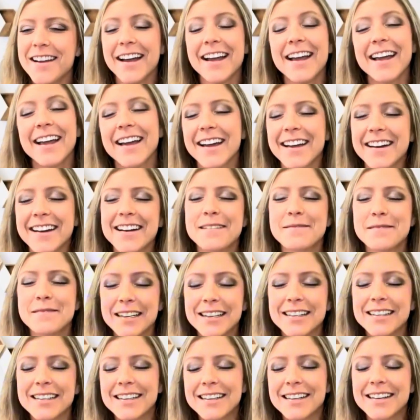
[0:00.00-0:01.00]
And I'm
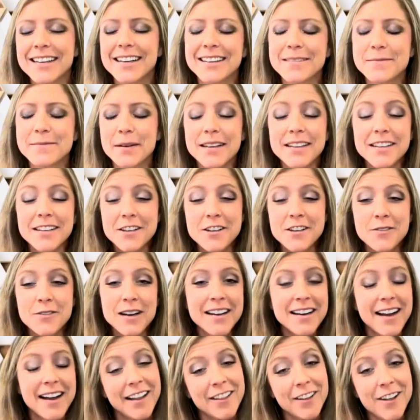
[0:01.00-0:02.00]
like, yeah, but you know
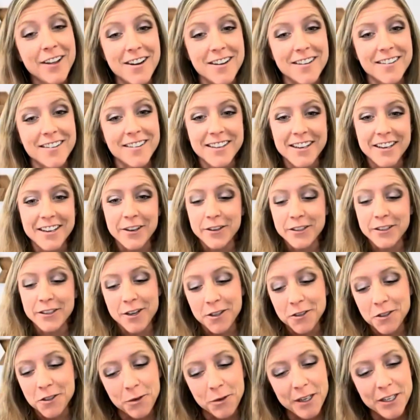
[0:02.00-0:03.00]
what? I learned, it's
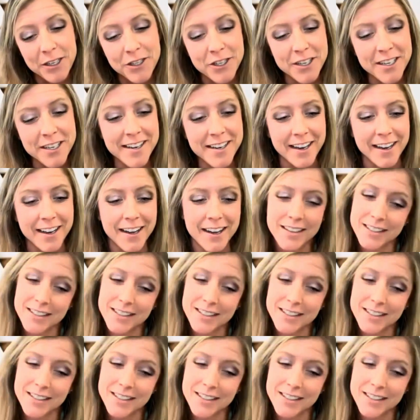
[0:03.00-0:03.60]
called tuition.